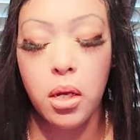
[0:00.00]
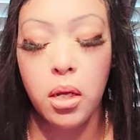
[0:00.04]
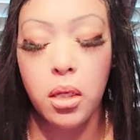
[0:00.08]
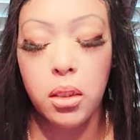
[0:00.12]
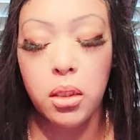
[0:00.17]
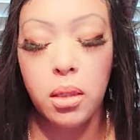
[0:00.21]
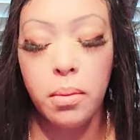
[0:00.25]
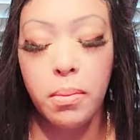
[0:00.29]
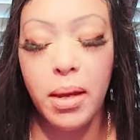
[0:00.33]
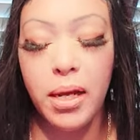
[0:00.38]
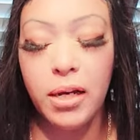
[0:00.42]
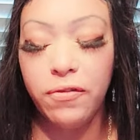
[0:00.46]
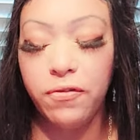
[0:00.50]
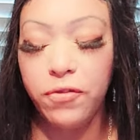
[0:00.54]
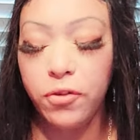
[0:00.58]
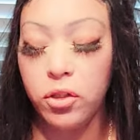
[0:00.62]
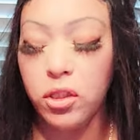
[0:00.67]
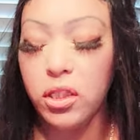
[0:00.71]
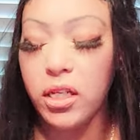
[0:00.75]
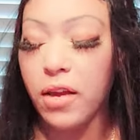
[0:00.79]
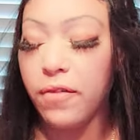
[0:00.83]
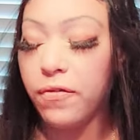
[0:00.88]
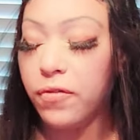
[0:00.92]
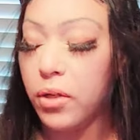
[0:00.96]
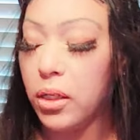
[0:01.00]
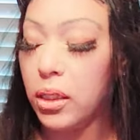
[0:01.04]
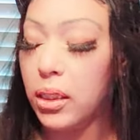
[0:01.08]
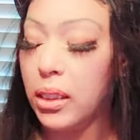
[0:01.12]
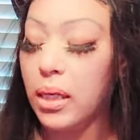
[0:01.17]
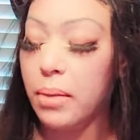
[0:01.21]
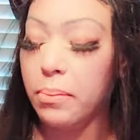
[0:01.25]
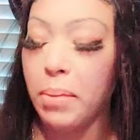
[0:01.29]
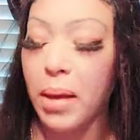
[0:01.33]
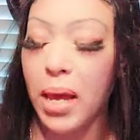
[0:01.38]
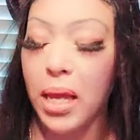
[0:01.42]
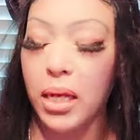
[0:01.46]
Somebody feels definitely
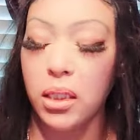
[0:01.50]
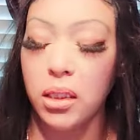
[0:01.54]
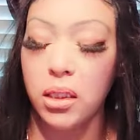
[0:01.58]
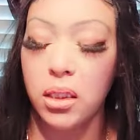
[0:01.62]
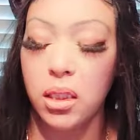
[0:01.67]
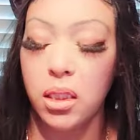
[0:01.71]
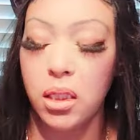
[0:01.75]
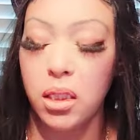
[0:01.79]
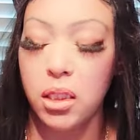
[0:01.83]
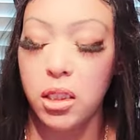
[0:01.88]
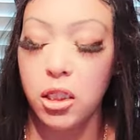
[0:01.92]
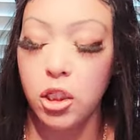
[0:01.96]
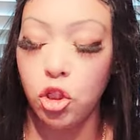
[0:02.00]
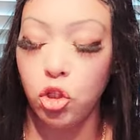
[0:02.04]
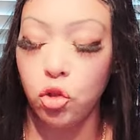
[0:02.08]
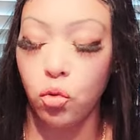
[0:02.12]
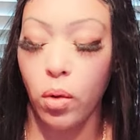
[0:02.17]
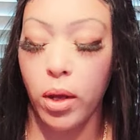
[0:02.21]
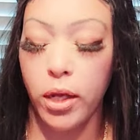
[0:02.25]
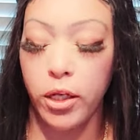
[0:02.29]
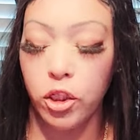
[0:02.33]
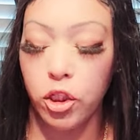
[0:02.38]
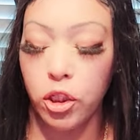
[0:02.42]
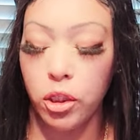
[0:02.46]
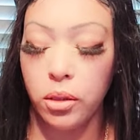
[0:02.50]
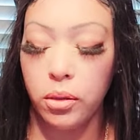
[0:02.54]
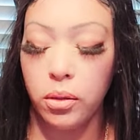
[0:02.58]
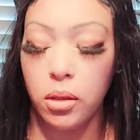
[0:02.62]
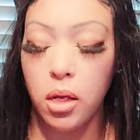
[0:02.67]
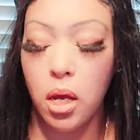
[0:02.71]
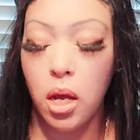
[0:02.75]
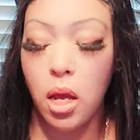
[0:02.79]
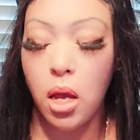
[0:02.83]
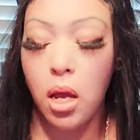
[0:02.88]
imbalanced in this situation.